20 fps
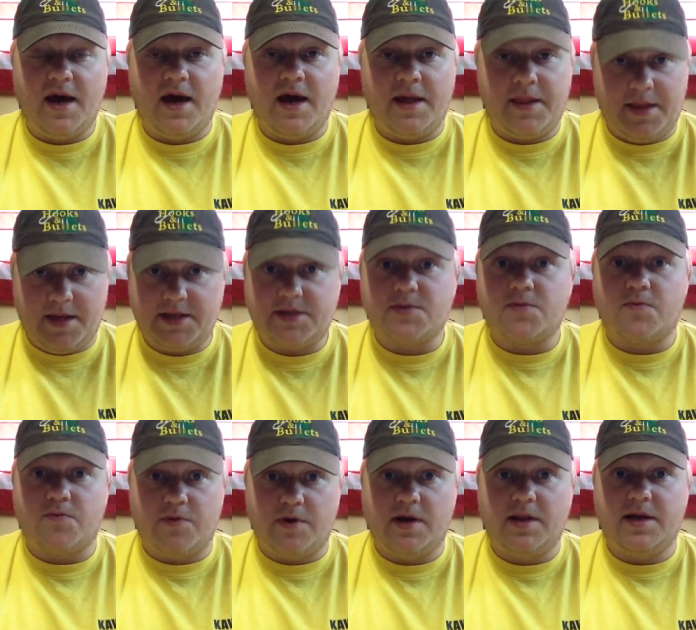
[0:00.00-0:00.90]
and this
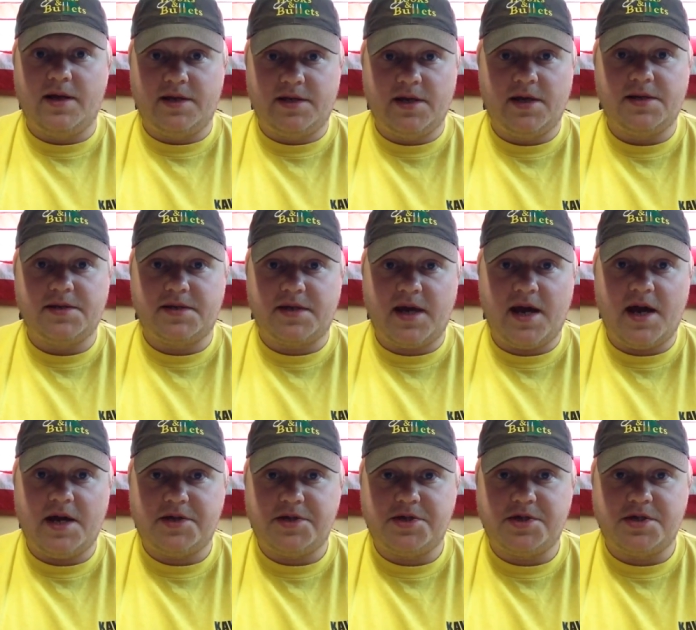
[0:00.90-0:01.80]
really does
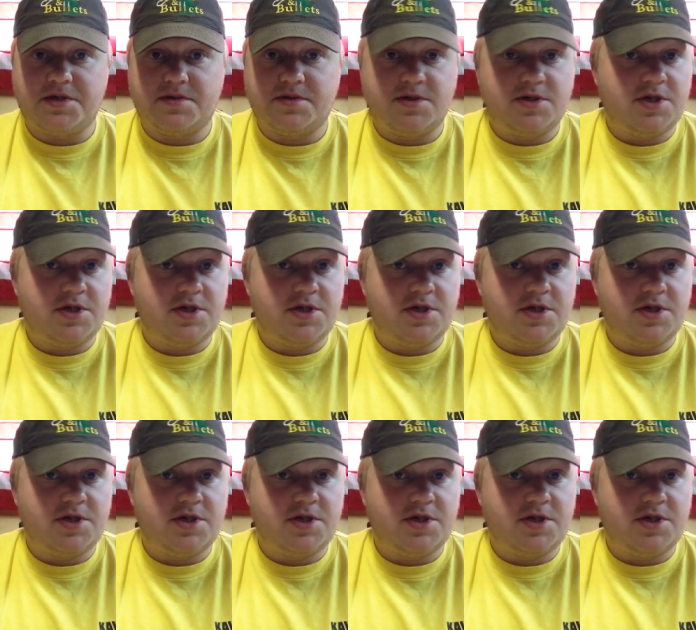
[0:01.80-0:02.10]
catch